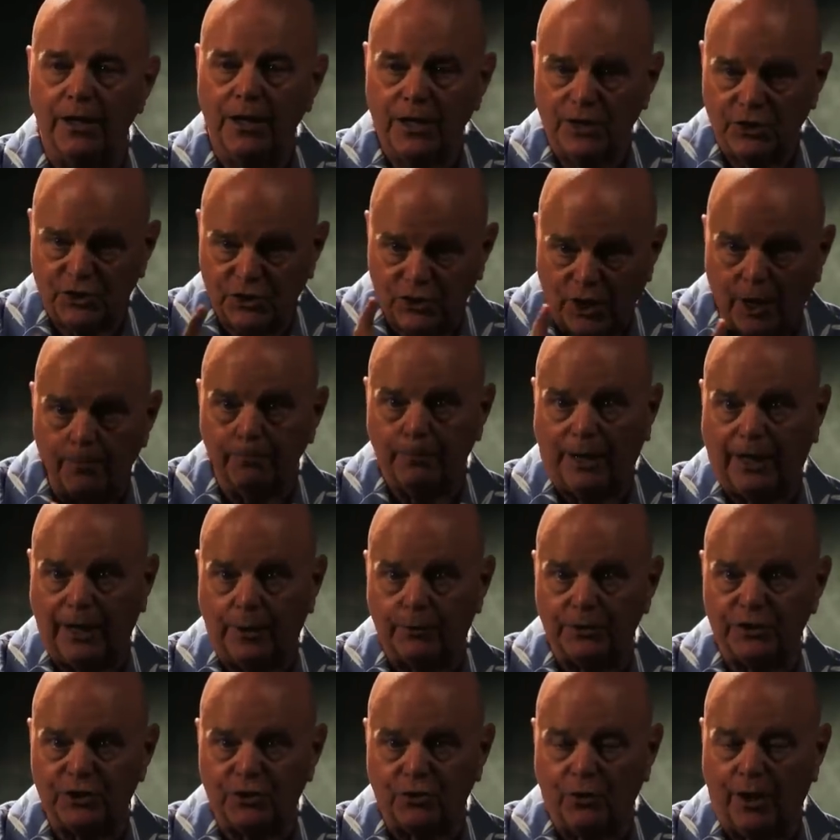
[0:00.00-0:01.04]
somebody
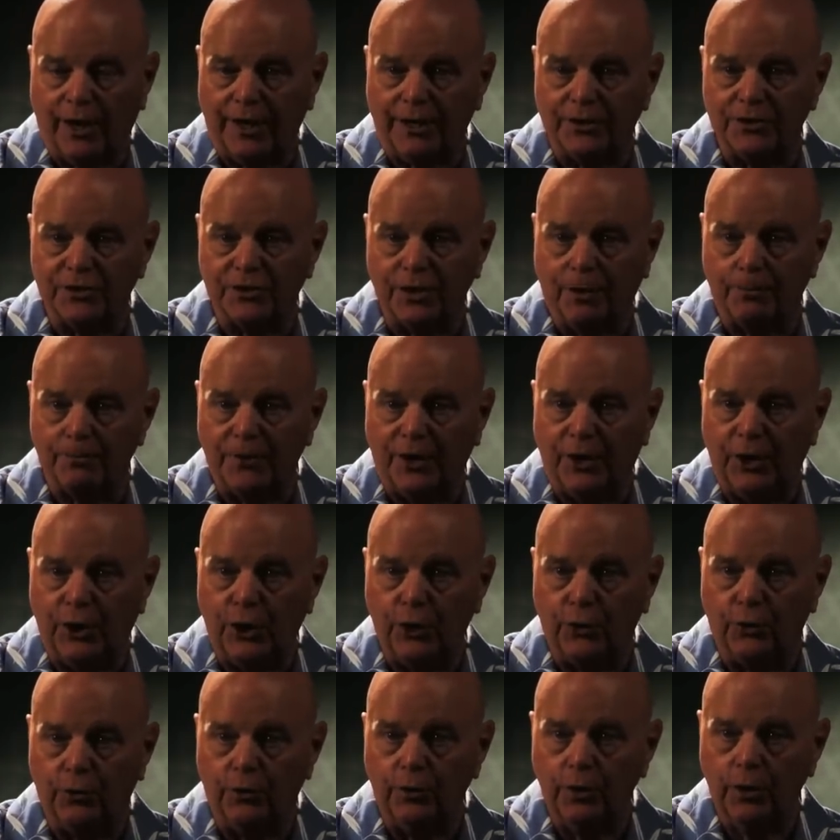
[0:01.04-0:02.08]
was trying something
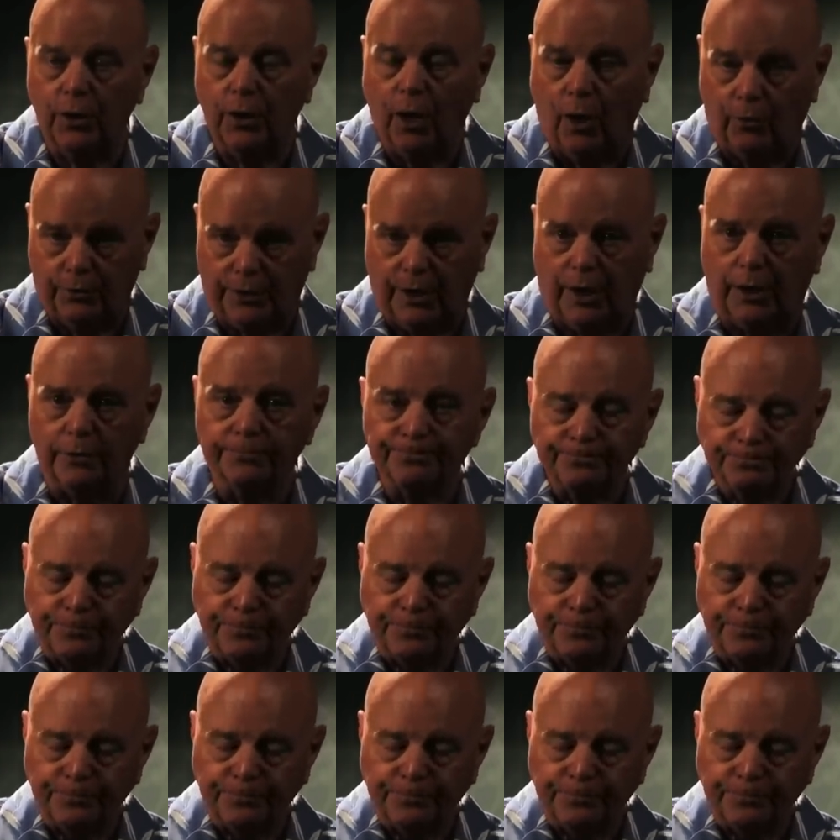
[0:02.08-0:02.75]
new, okay?